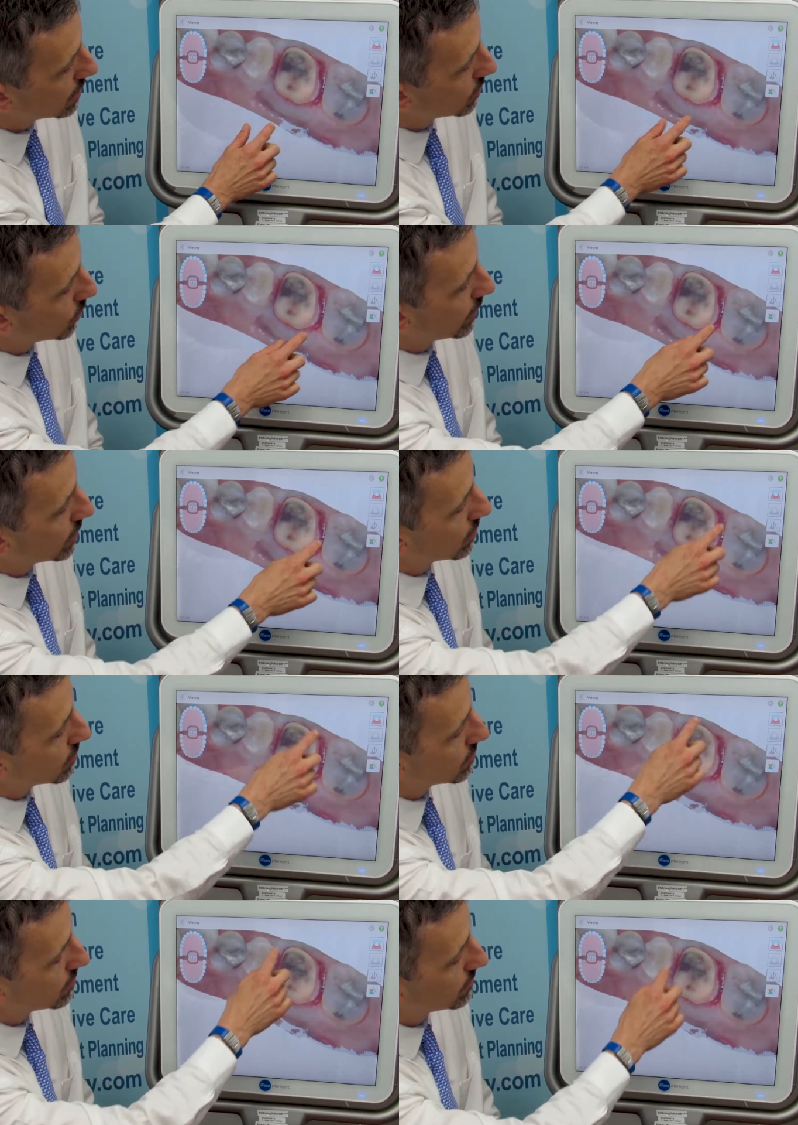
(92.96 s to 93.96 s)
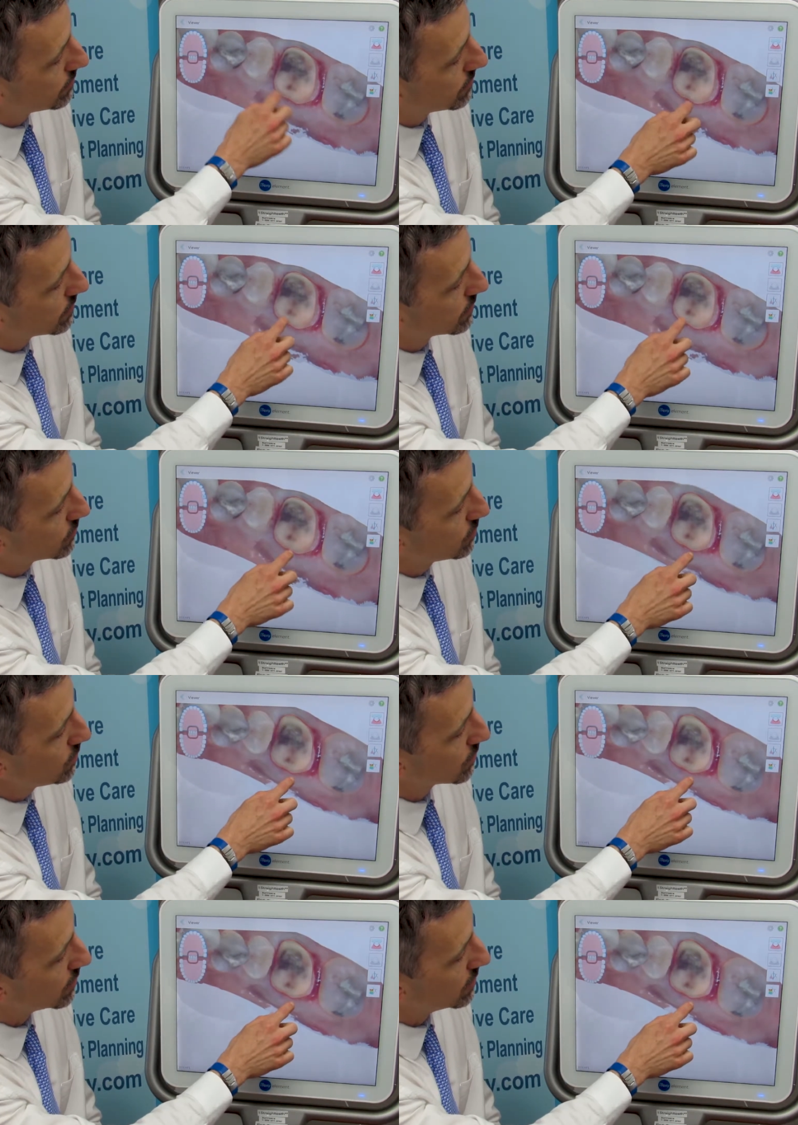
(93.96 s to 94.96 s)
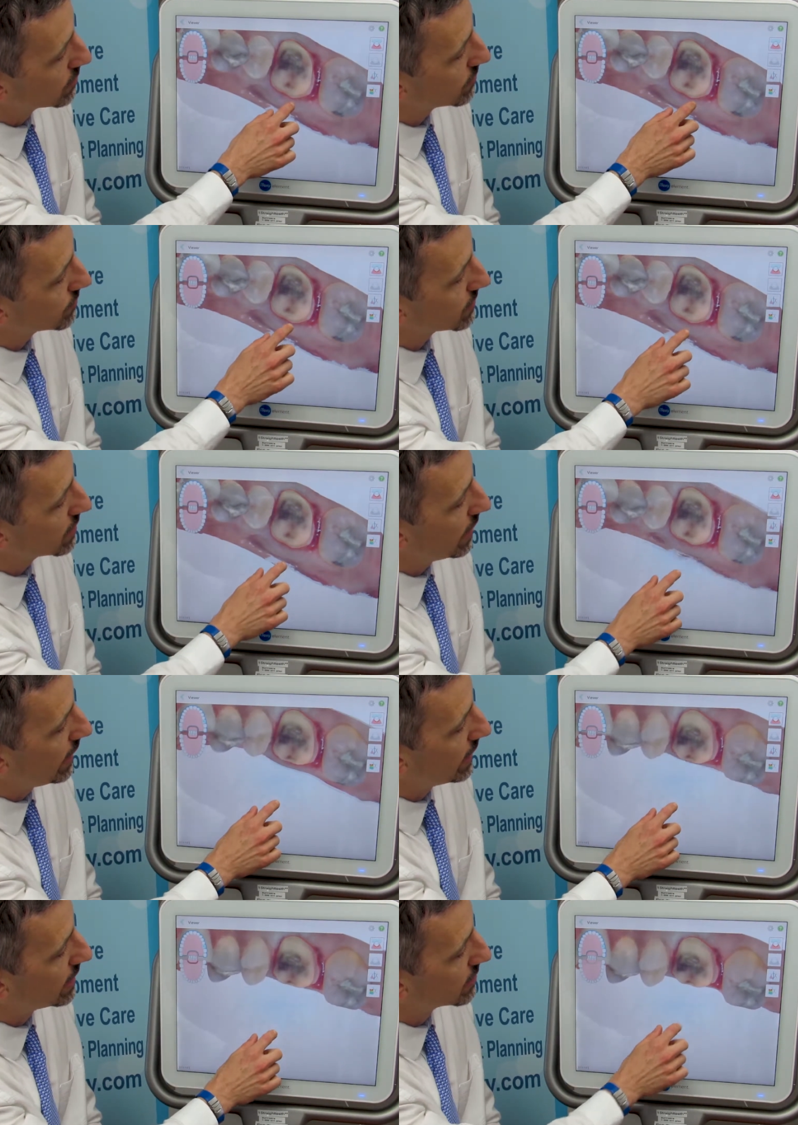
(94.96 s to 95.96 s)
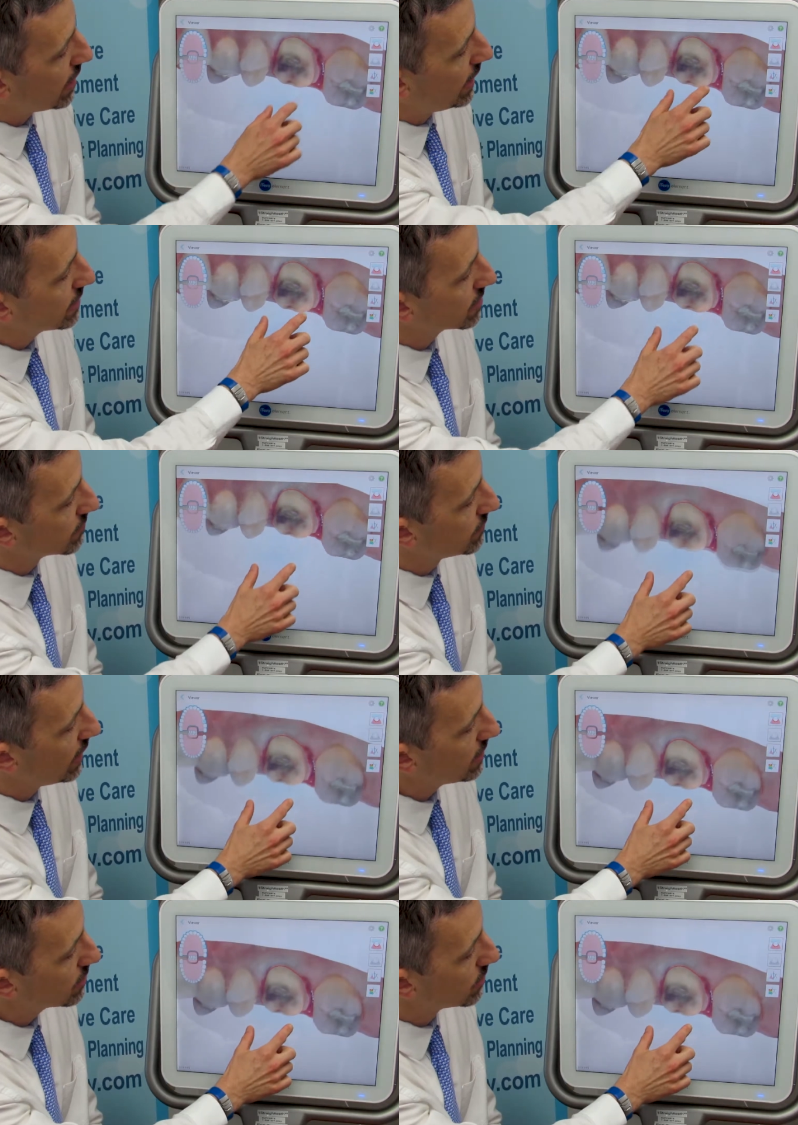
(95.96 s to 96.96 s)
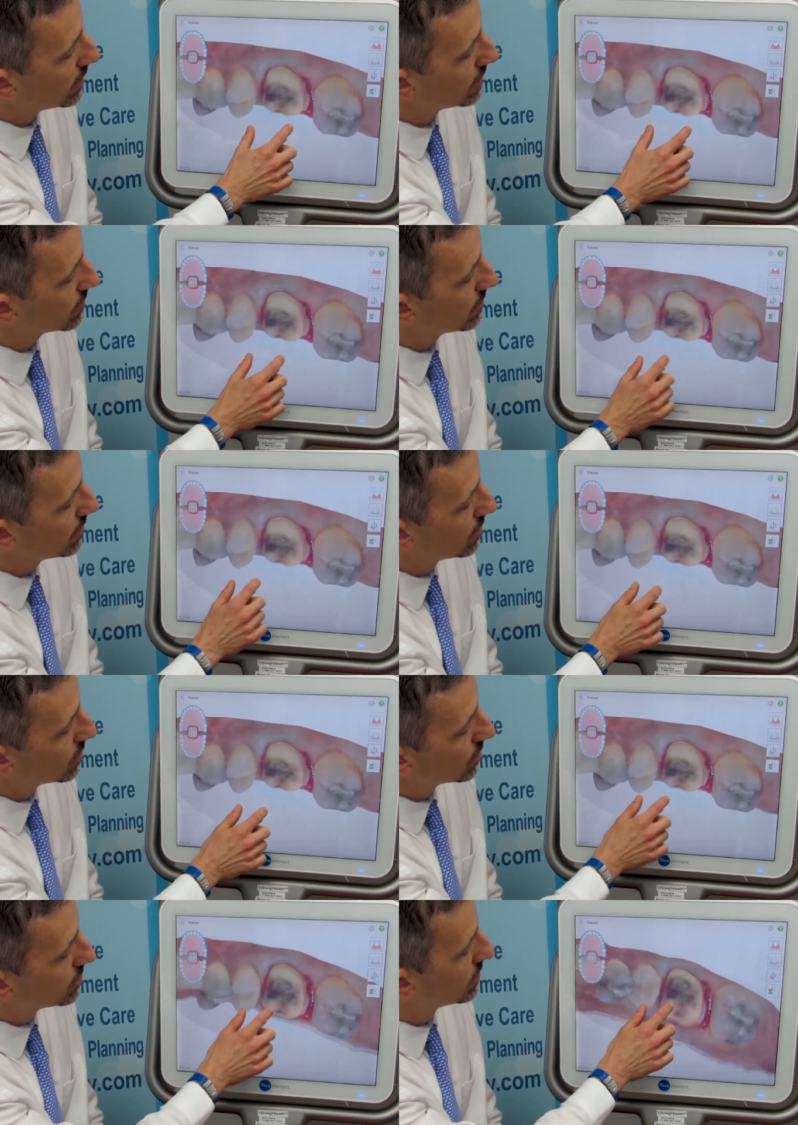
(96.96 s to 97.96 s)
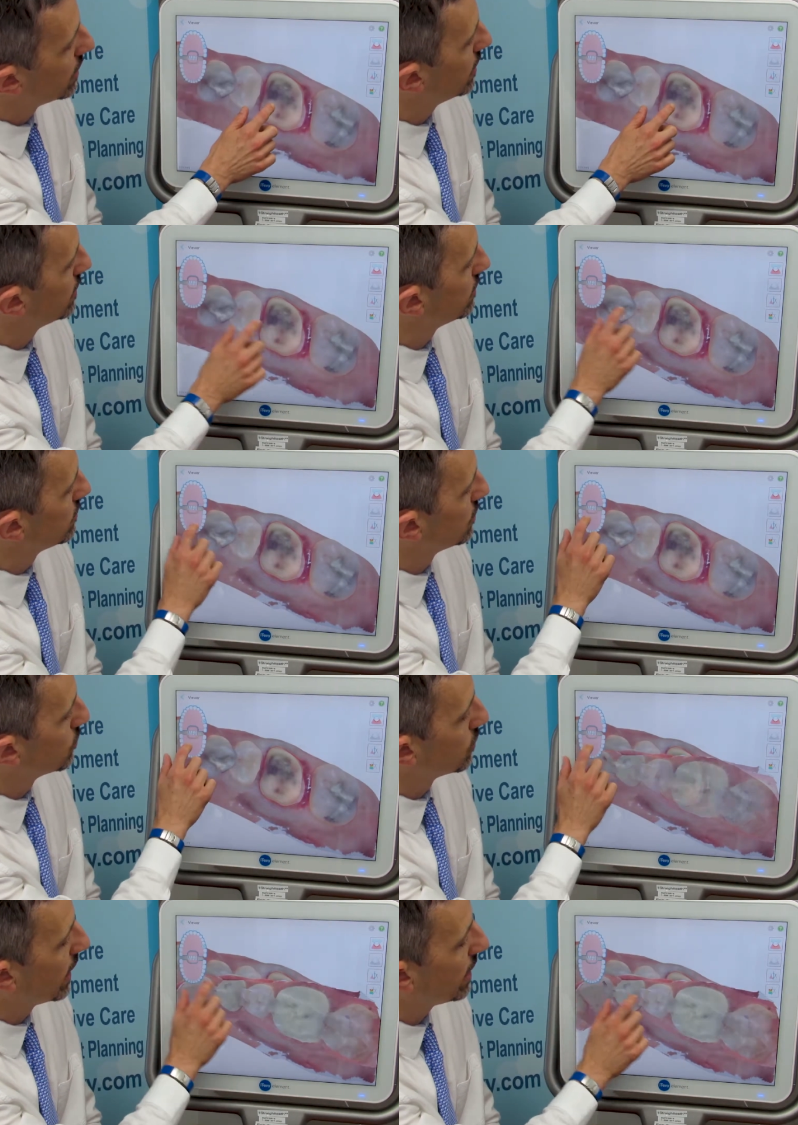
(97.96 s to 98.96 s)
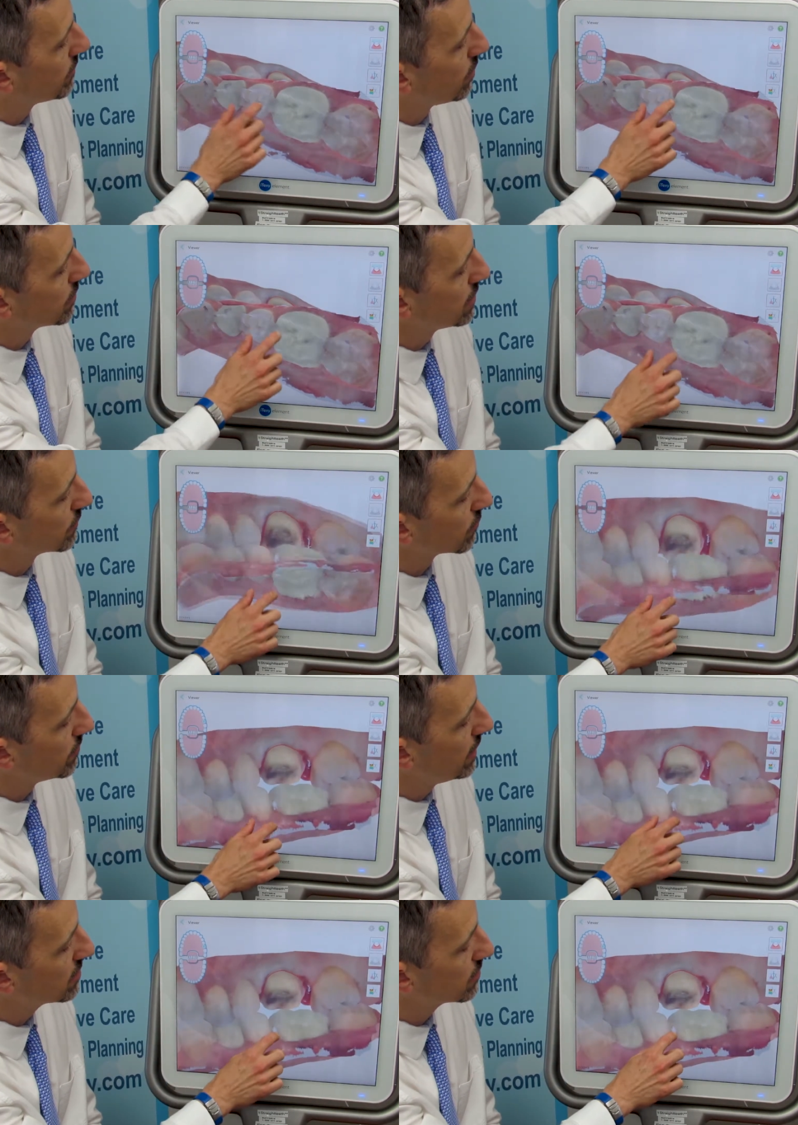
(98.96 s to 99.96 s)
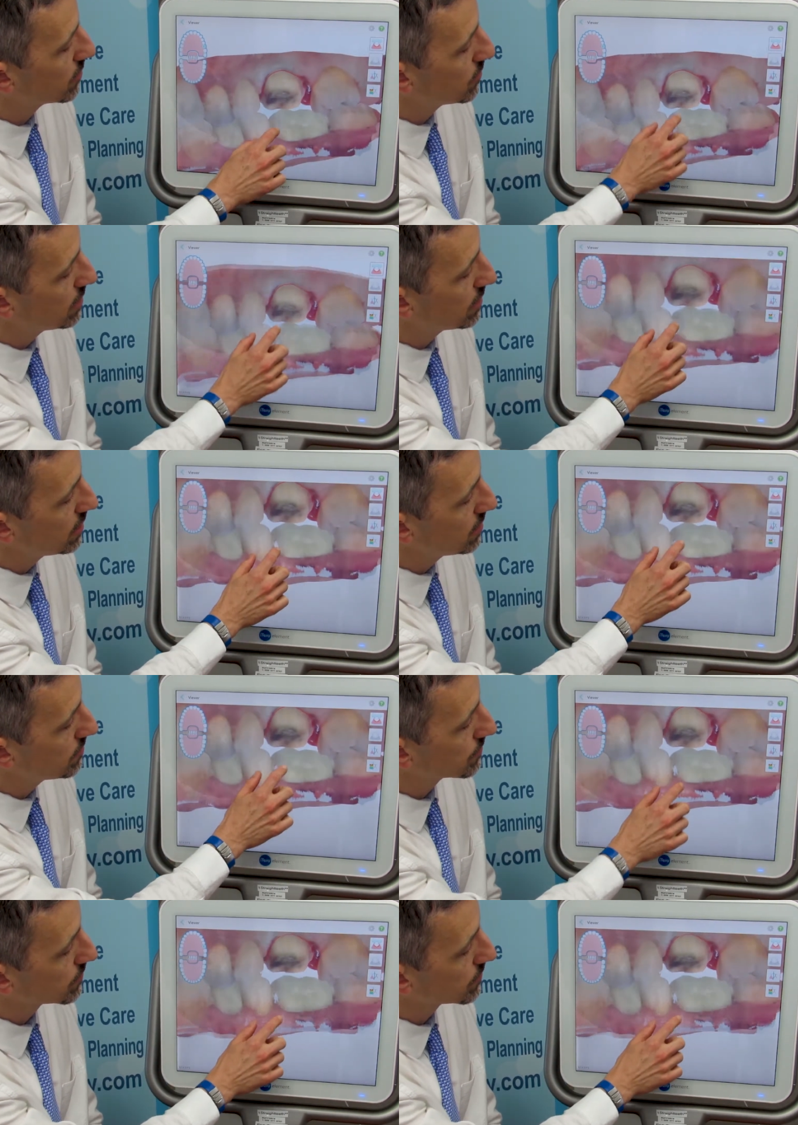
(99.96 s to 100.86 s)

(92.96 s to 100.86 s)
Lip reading: where the tooth is, and I can evaluate, did we have all the information that we need?